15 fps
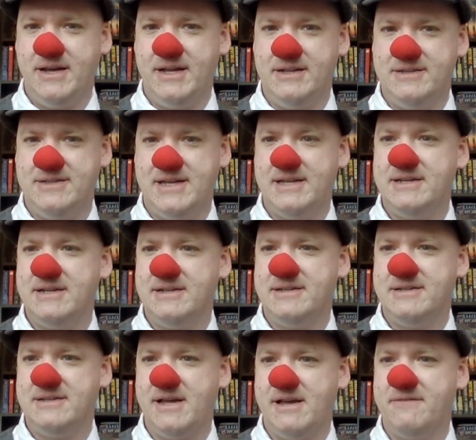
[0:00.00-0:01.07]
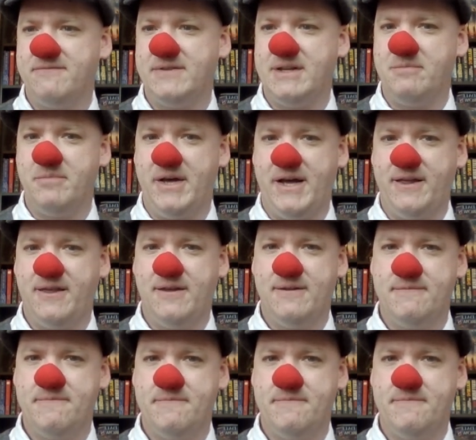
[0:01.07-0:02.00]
and send us safely back.